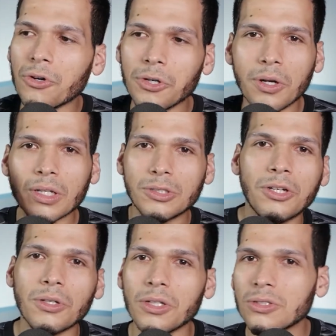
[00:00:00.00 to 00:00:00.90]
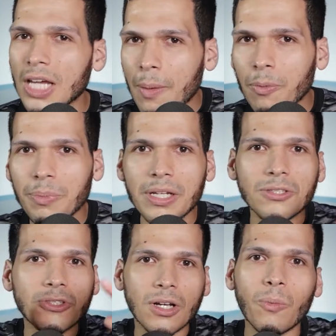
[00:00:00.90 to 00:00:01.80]
You go to Chili's,
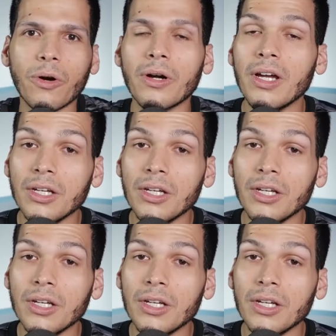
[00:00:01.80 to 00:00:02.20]
Applebee's, somewhere.